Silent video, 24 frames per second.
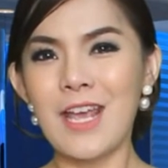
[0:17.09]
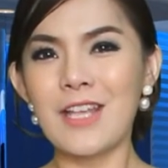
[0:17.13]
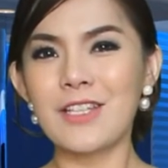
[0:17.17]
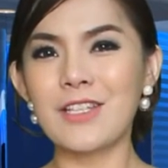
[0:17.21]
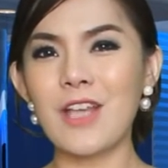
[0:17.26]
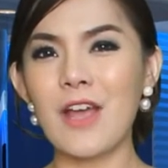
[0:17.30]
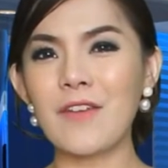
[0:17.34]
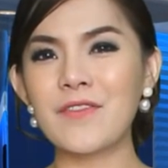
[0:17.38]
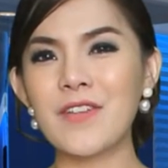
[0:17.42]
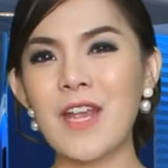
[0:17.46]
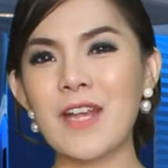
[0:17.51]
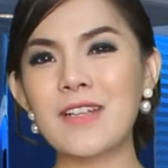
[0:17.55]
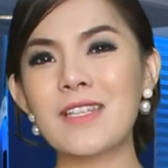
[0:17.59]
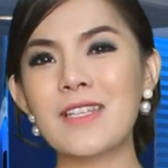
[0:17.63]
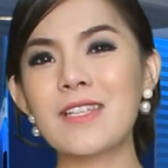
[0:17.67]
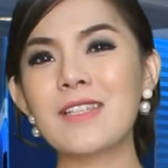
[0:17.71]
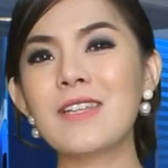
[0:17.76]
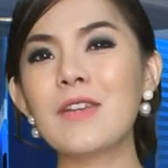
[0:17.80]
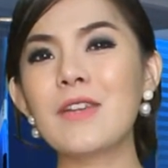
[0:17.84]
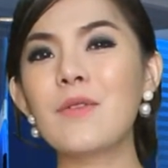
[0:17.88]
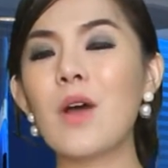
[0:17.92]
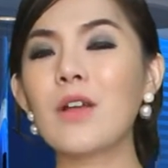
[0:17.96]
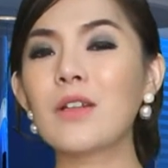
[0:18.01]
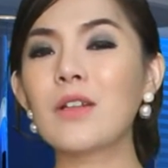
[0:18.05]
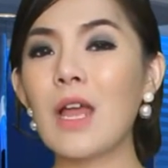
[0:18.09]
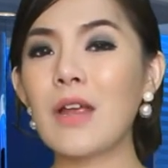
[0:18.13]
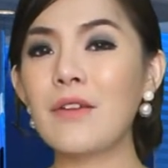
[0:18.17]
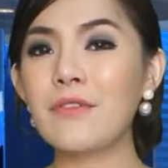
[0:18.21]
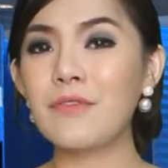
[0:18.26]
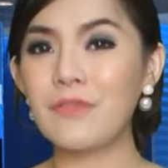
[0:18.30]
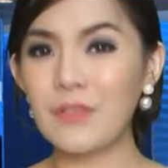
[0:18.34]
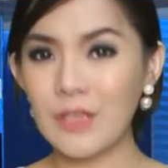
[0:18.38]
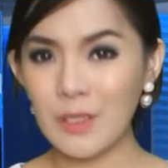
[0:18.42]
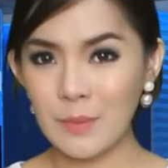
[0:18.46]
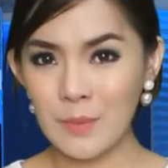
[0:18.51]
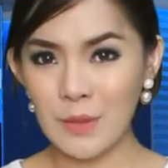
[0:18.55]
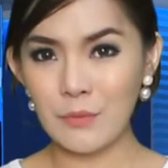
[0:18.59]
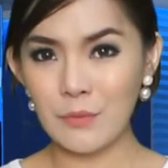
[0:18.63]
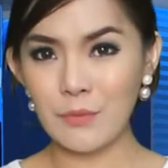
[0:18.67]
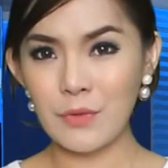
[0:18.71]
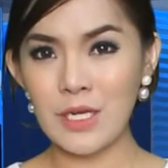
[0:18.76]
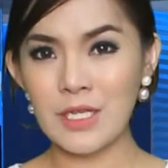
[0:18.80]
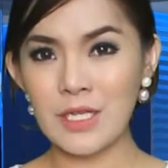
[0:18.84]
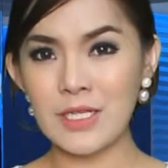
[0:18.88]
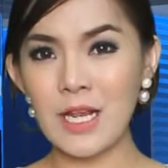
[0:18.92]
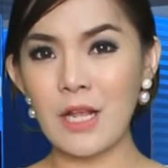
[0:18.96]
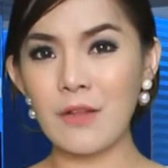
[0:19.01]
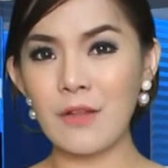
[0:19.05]
Softx's new online filament
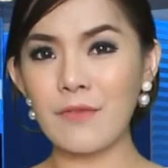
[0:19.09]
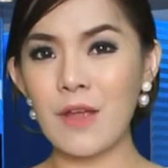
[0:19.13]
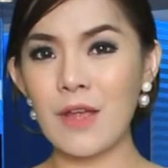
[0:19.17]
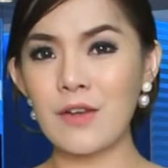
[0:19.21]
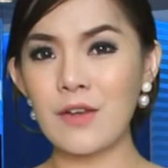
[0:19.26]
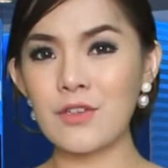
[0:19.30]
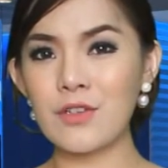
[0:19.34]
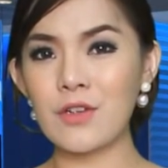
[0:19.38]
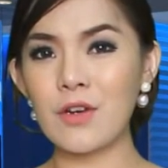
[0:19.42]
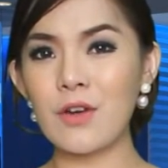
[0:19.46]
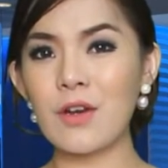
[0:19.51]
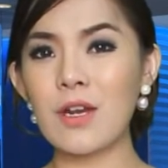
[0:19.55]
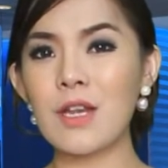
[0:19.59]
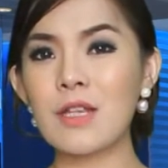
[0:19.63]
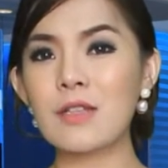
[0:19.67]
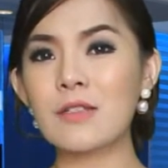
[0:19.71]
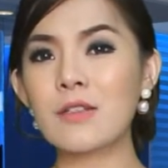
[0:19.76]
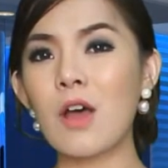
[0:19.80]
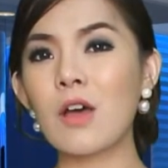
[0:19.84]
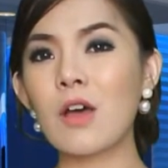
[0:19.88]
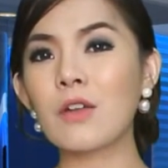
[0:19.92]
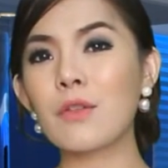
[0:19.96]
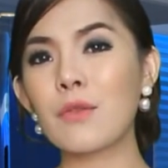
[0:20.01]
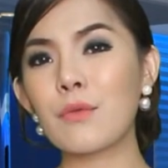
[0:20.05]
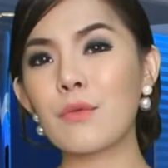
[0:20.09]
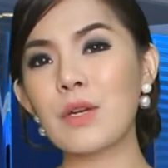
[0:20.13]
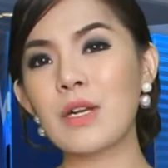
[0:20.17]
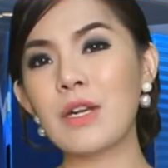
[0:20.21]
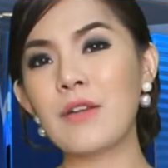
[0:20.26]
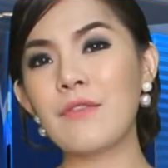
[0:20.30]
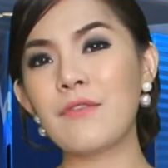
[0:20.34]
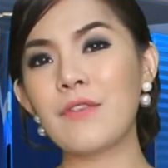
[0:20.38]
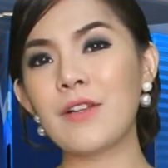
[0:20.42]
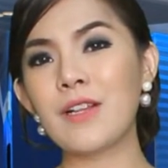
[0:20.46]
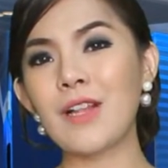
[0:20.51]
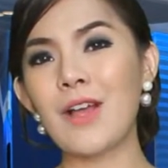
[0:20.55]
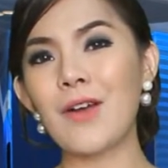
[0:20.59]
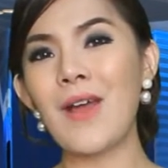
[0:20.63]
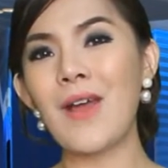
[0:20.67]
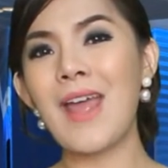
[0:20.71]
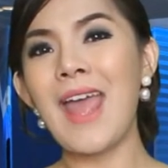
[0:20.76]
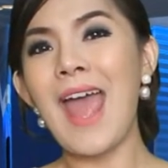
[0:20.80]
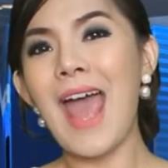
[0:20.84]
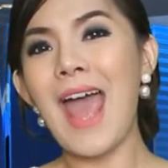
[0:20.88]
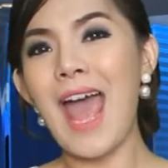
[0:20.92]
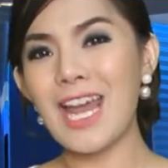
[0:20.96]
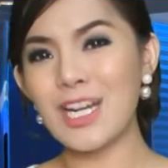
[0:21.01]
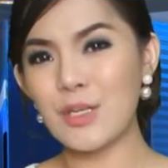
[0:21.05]
retail venture is called 3D Filo
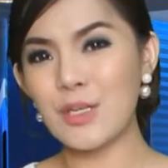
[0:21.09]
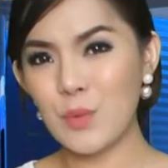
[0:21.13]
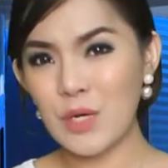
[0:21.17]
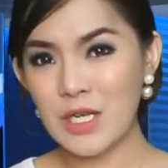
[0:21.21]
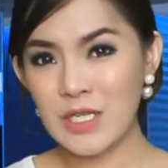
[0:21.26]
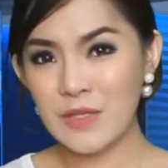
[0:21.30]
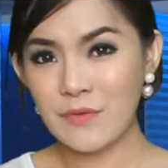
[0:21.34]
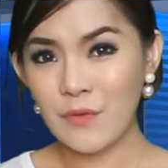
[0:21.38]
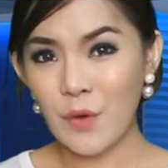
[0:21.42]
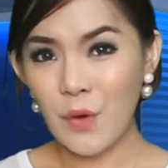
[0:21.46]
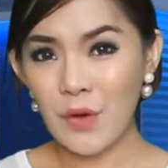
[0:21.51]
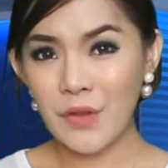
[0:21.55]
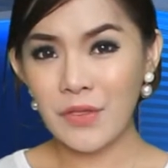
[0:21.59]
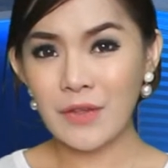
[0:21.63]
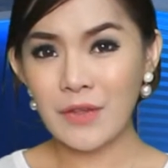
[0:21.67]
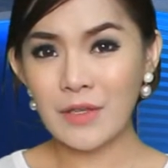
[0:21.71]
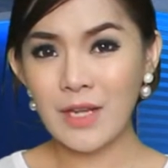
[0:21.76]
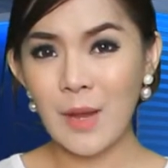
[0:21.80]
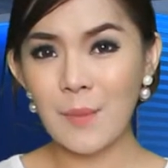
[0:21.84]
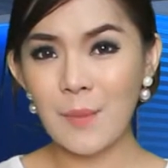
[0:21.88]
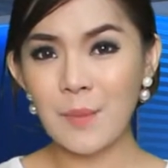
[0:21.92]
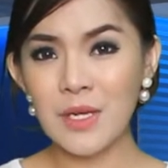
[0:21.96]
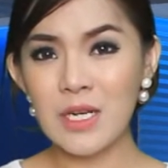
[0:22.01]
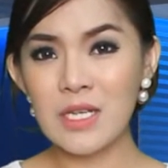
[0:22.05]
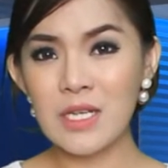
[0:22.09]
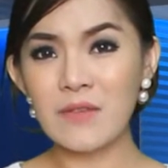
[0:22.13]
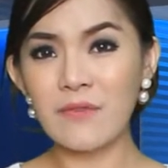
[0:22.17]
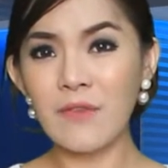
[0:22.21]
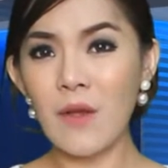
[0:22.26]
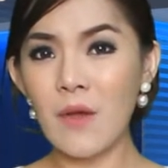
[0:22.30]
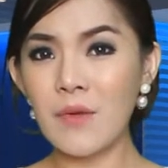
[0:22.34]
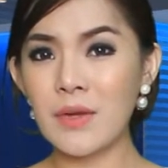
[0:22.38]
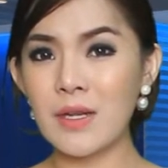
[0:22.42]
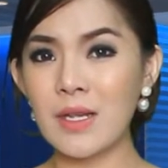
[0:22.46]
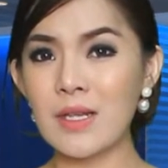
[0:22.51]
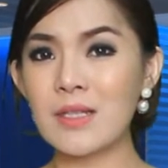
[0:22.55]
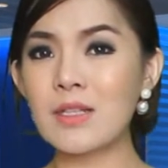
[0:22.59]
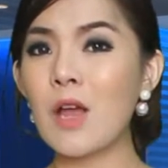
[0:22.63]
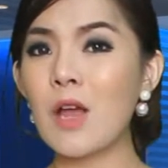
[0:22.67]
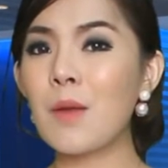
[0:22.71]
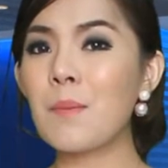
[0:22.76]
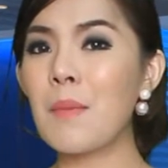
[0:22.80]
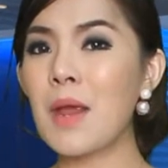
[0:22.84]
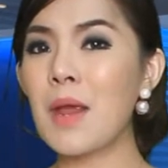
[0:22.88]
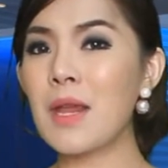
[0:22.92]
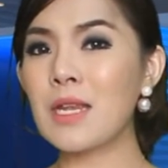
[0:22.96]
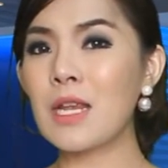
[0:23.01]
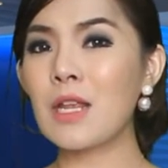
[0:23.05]
and brings forth the company's focus
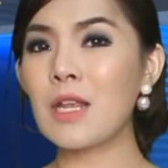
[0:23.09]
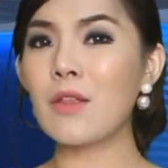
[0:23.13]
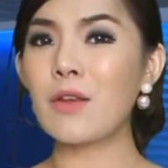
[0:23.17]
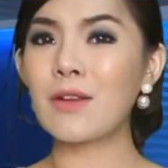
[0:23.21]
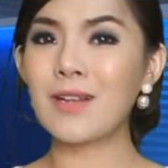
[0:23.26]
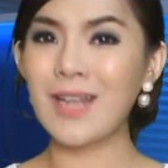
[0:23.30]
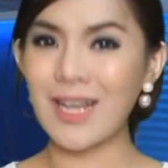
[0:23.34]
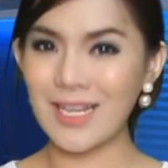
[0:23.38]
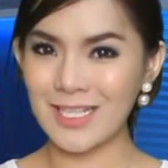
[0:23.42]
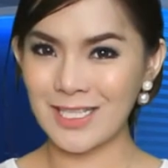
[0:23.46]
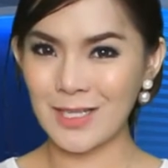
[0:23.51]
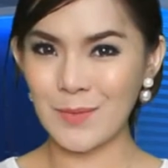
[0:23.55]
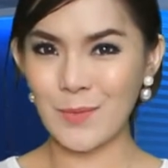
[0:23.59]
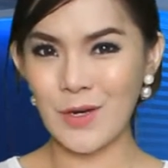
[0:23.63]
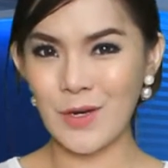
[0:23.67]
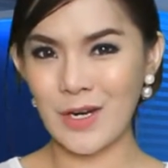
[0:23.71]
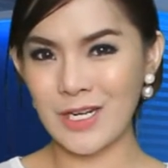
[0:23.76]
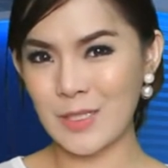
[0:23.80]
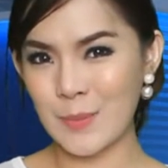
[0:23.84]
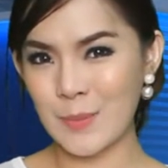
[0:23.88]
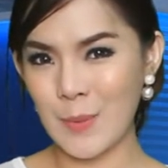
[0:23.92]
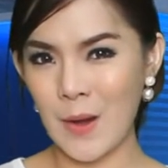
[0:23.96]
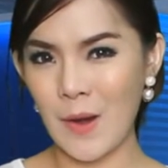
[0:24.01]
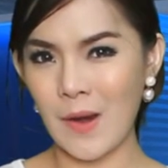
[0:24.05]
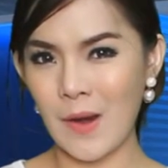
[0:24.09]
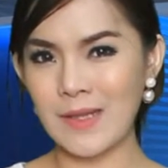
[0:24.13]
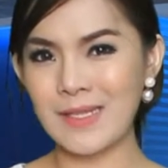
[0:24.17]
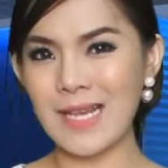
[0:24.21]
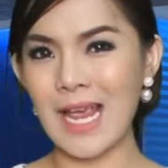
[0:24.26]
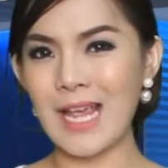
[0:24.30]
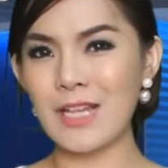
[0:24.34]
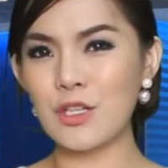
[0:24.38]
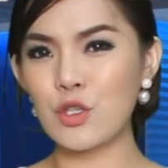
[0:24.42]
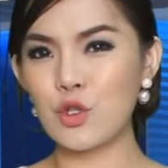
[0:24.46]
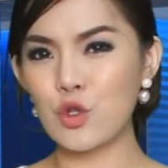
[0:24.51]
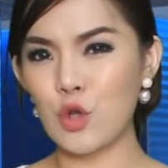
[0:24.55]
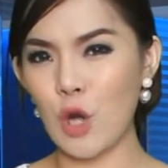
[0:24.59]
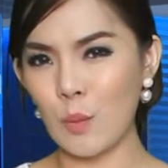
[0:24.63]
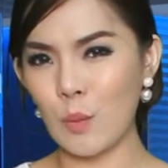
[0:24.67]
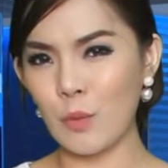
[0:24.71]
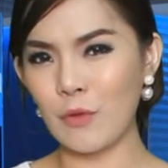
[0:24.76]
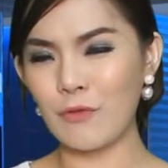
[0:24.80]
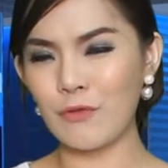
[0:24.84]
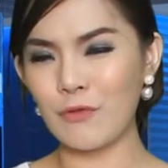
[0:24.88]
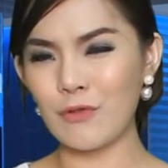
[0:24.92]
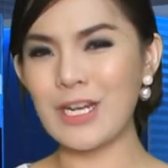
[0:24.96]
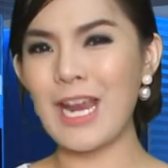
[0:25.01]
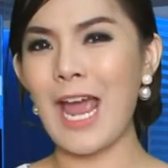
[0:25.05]
on making their customer experience as
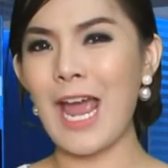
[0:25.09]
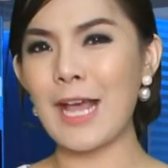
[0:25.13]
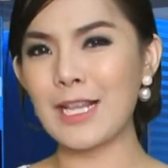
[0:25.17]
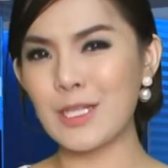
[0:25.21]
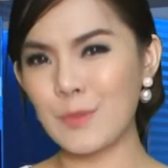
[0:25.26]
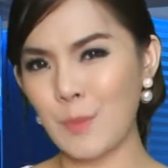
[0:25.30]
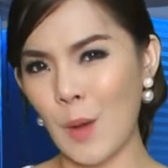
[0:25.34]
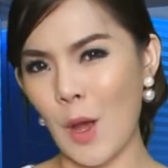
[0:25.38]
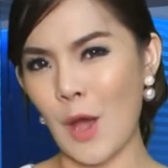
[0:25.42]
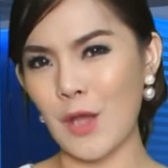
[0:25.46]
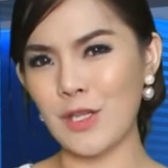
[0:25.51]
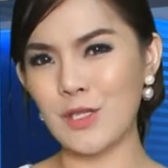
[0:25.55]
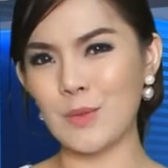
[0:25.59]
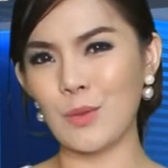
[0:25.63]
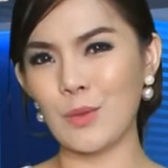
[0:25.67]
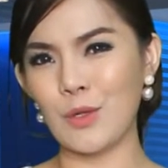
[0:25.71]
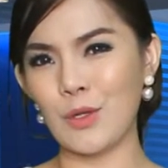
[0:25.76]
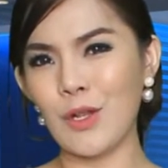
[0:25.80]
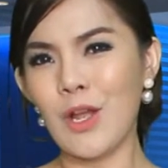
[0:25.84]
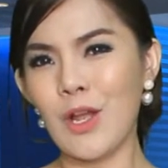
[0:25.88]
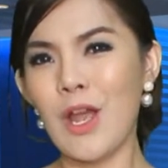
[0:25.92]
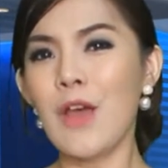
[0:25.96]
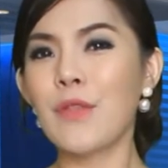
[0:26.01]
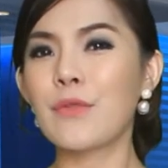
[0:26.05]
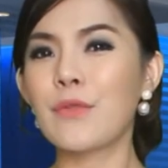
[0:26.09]
trouble-free as possible